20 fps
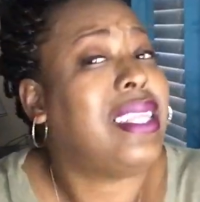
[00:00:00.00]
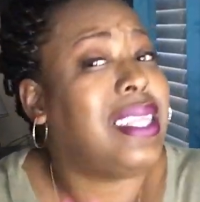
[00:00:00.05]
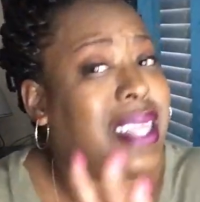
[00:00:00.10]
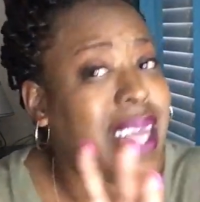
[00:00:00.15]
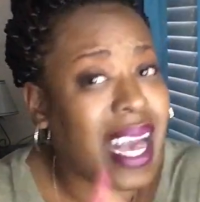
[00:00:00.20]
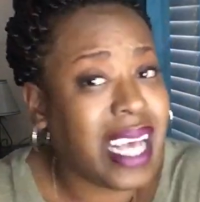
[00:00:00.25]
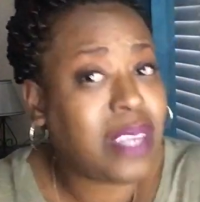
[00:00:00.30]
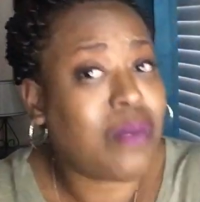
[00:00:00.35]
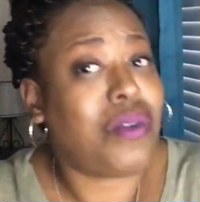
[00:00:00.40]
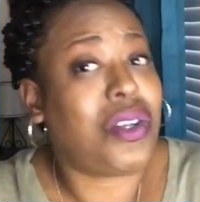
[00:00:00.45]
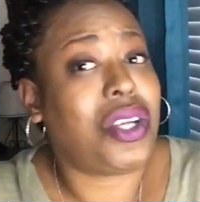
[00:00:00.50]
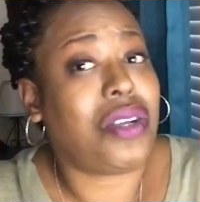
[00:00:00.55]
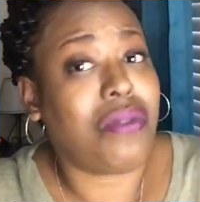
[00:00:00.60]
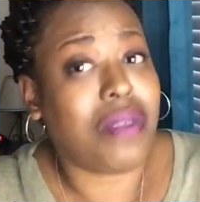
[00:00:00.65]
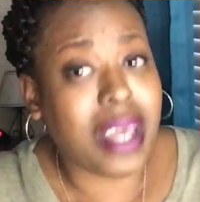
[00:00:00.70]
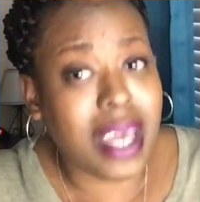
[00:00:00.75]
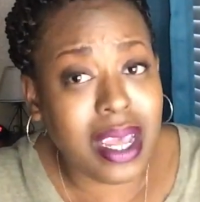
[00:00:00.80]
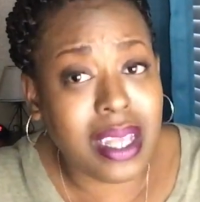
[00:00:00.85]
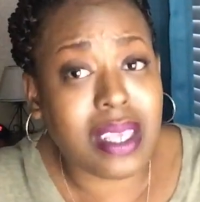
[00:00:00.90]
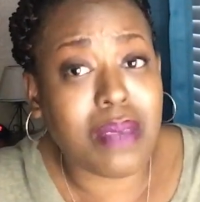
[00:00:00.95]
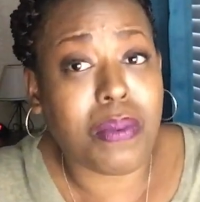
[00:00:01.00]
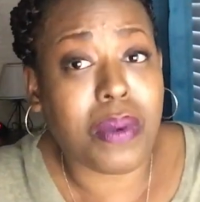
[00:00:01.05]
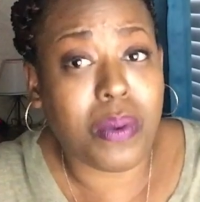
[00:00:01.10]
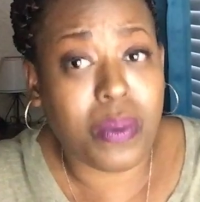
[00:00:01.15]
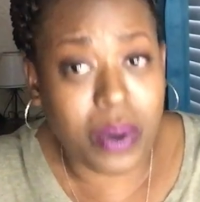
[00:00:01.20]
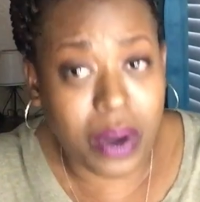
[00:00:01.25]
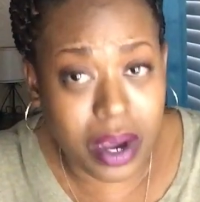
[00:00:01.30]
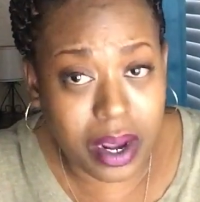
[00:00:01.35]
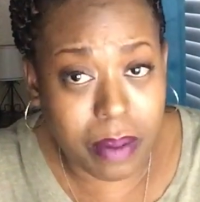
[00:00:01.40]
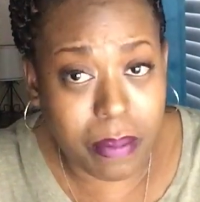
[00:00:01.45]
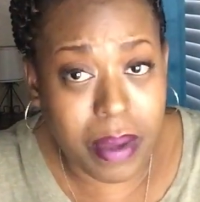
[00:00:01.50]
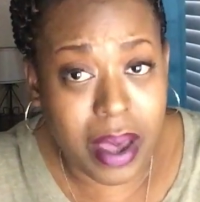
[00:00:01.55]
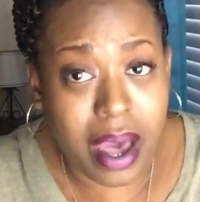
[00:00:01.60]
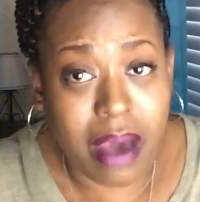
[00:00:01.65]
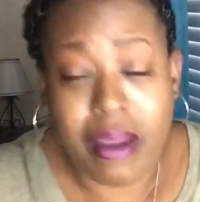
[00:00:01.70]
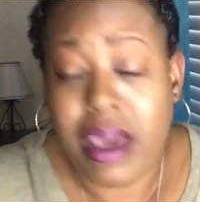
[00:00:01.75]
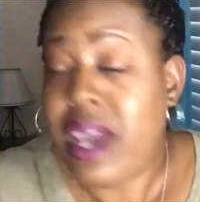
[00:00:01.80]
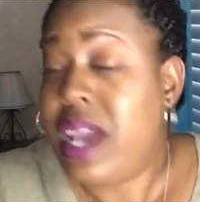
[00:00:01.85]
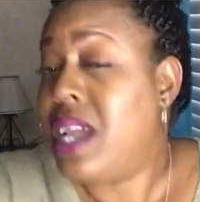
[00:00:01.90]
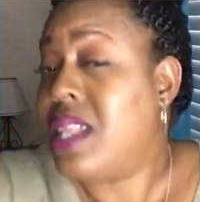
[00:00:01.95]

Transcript: That's what you need to be worried about.